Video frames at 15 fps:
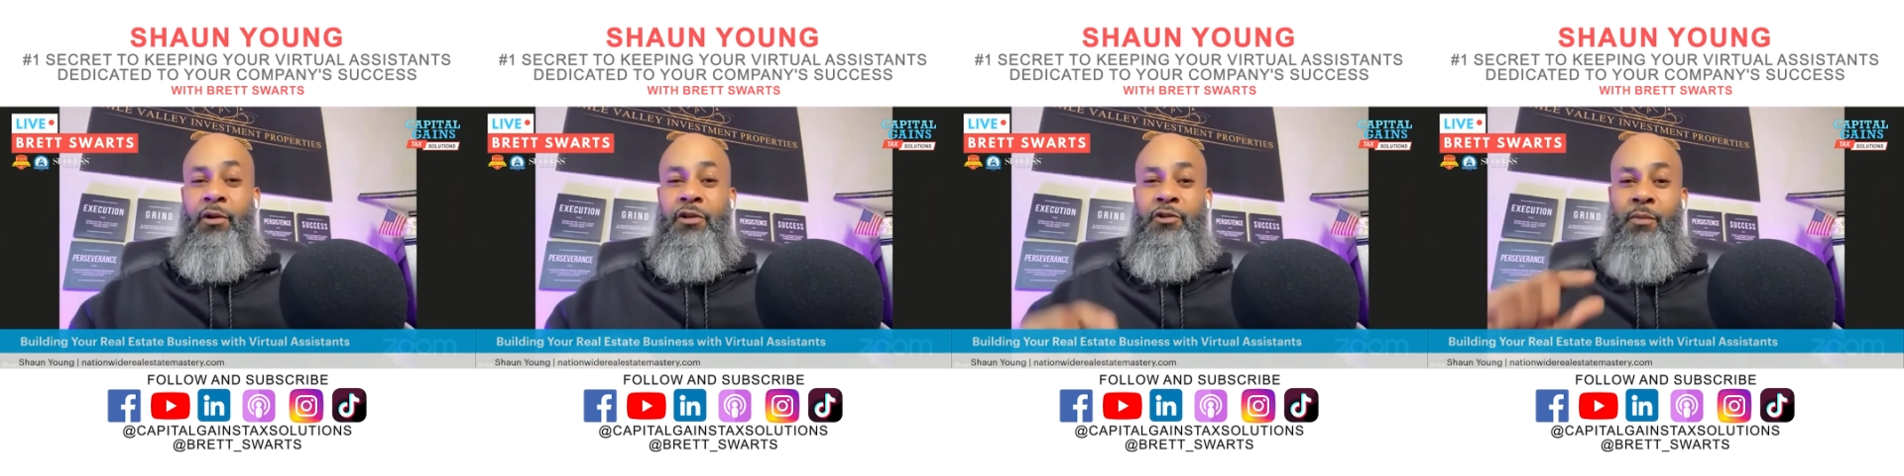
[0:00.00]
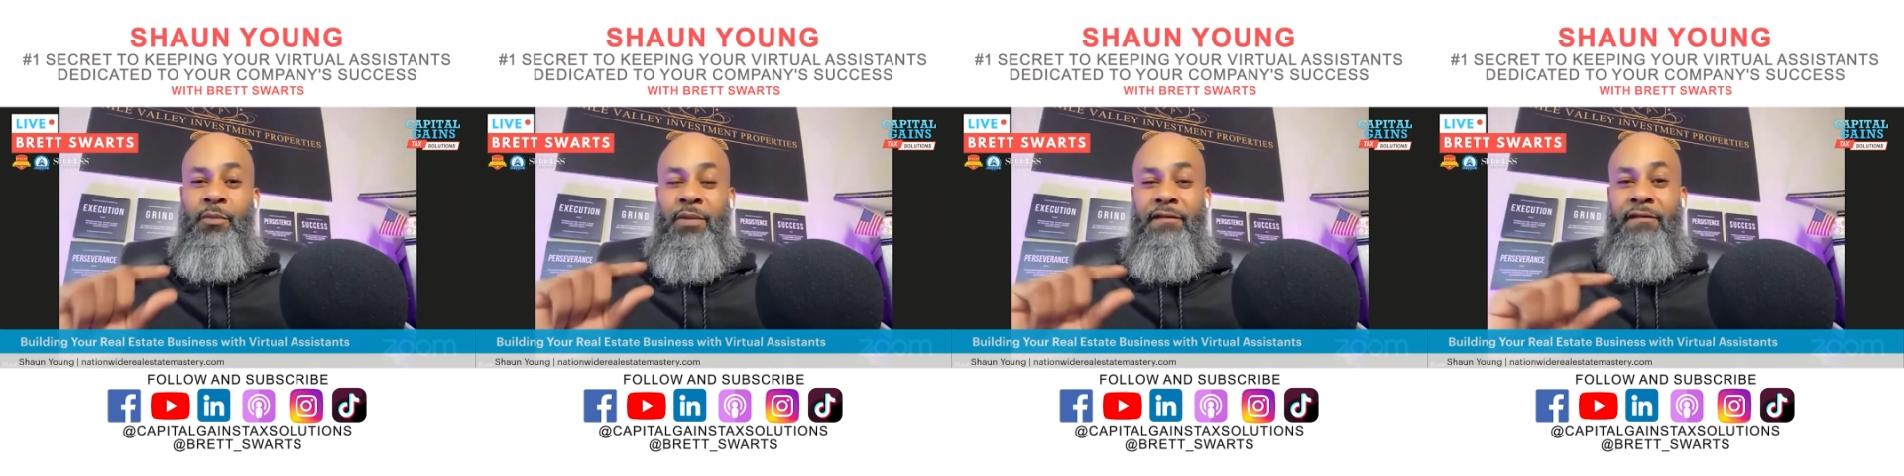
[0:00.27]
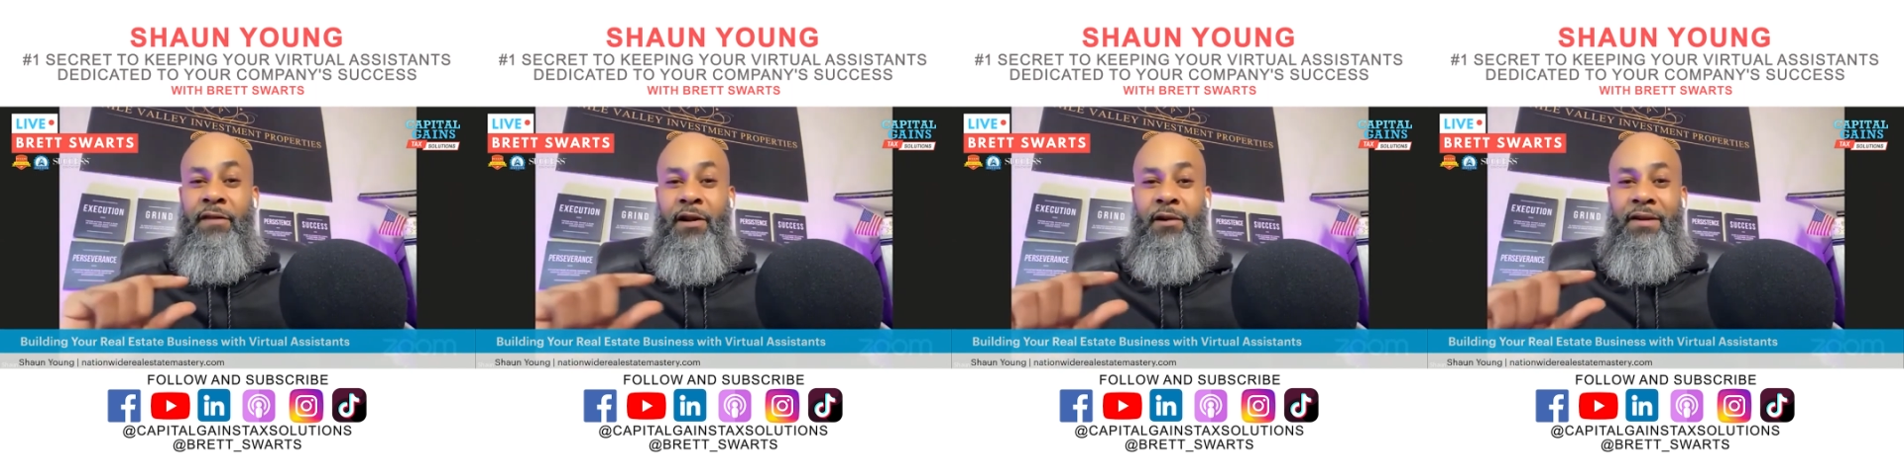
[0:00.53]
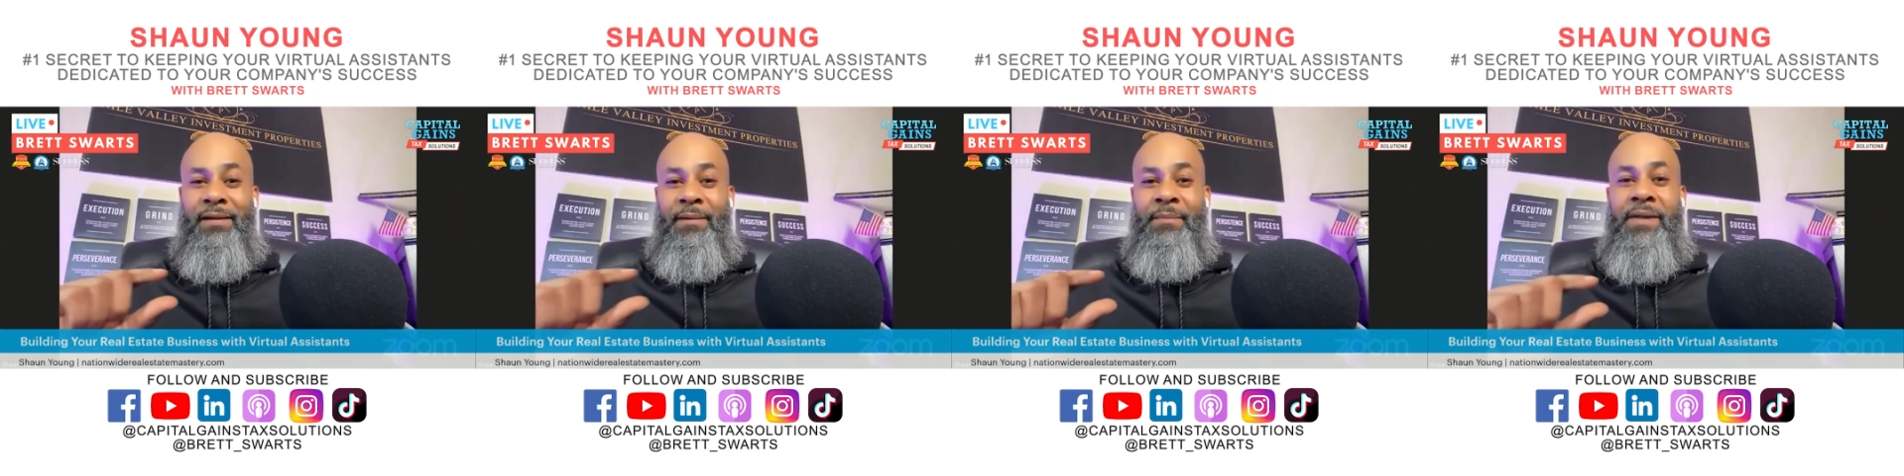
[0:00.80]
which will be
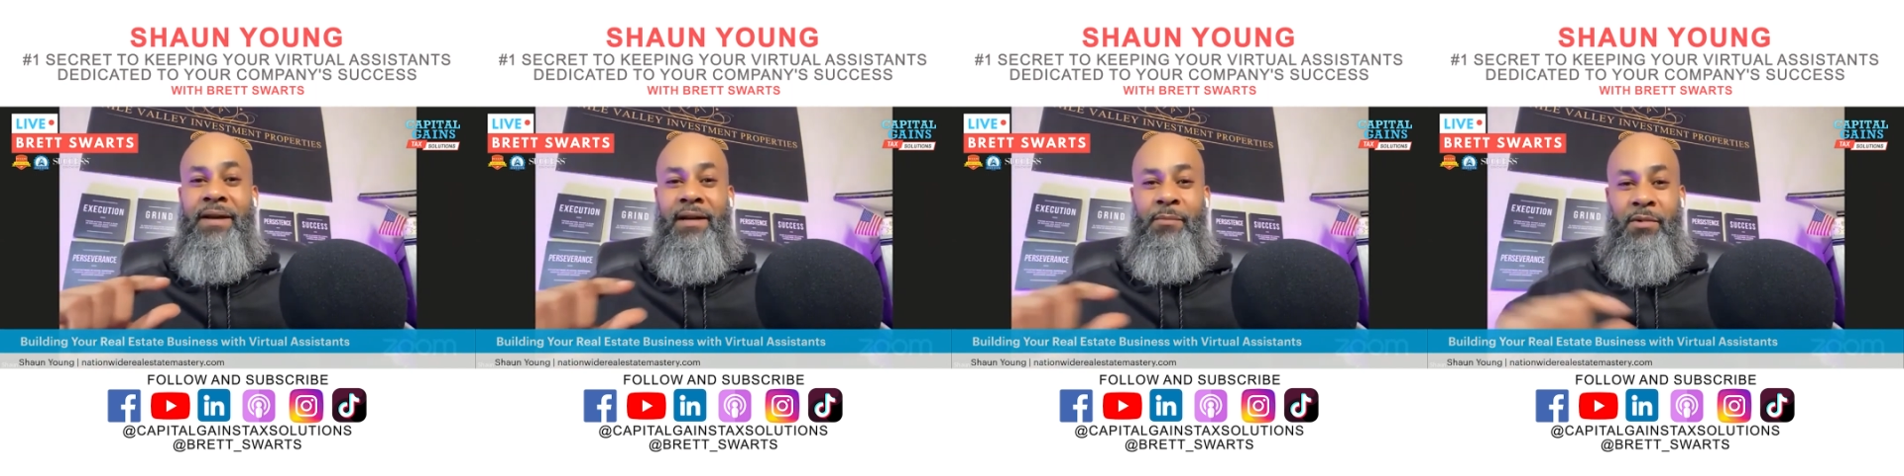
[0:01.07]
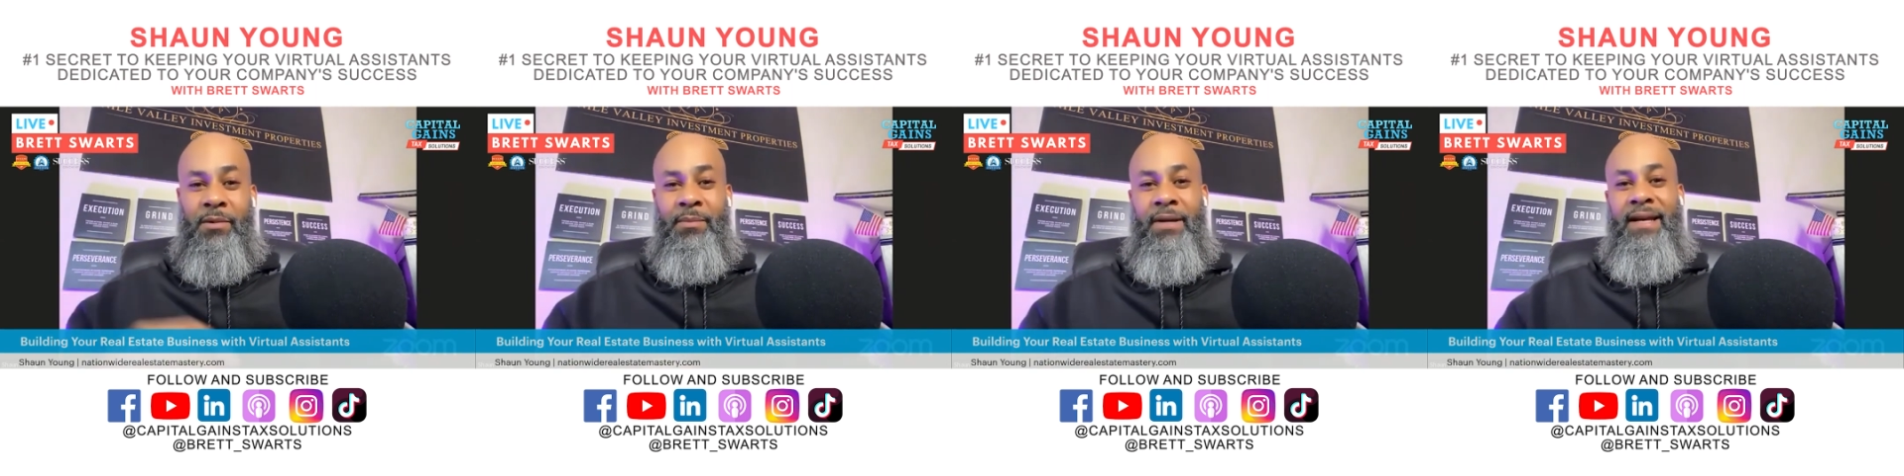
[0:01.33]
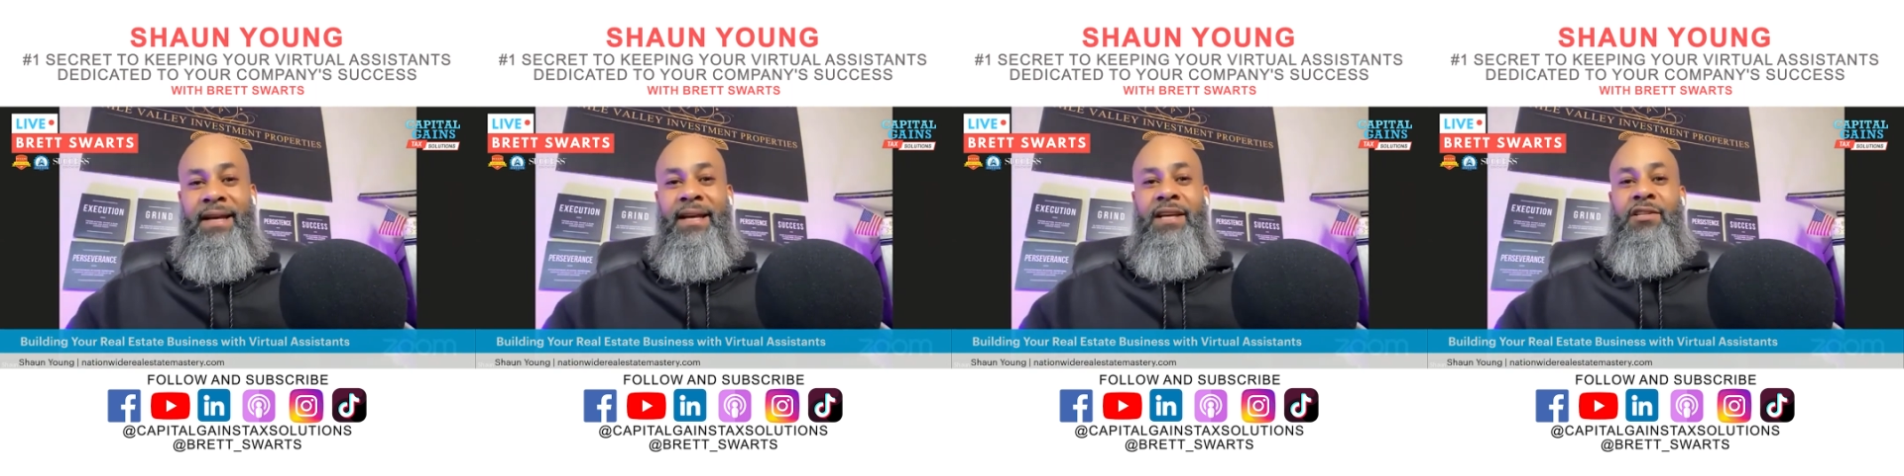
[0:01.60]
very minimal.